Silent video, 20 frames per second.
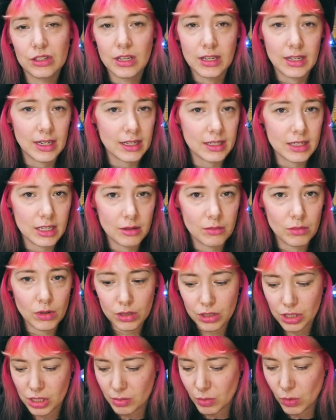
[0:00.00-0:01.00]
knit it
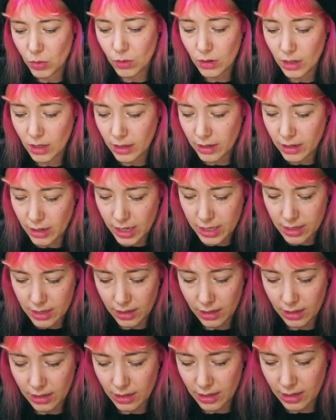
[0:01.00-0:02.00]
much smaller. I
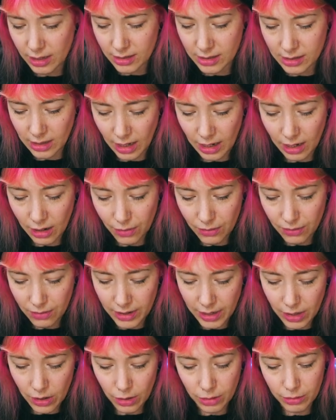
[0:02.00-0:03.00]
think it's a
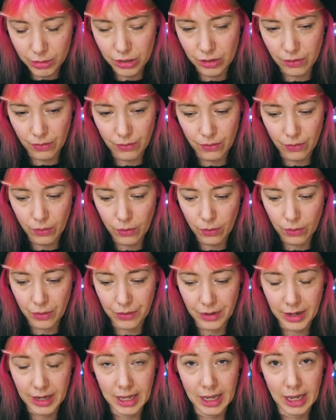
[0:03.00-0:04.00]
lovely option
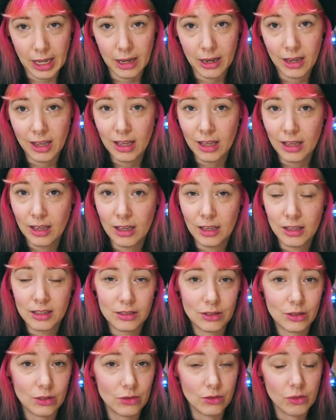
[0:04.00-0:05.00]
for a
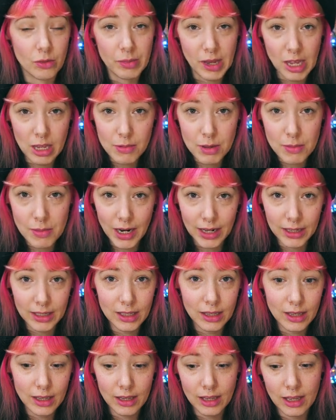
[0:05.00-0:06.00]
sort of a baby
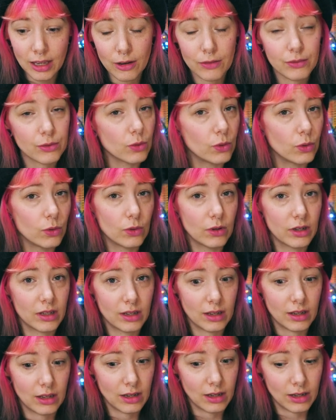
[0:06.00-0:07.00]
blanket gift, or
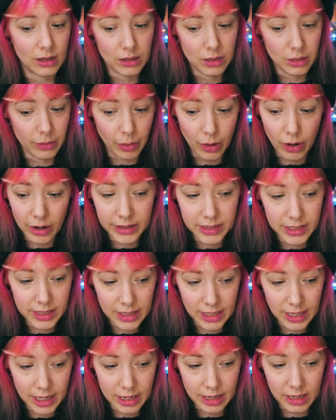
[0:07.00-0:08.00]

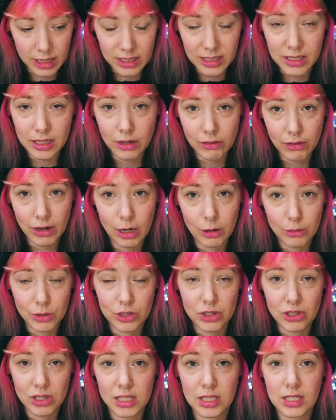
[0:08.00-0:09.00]
surprisingly, considering how
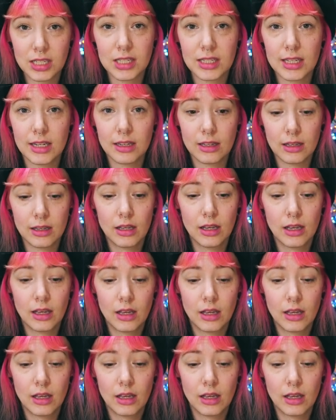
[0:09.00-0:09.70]
much knitting's in it,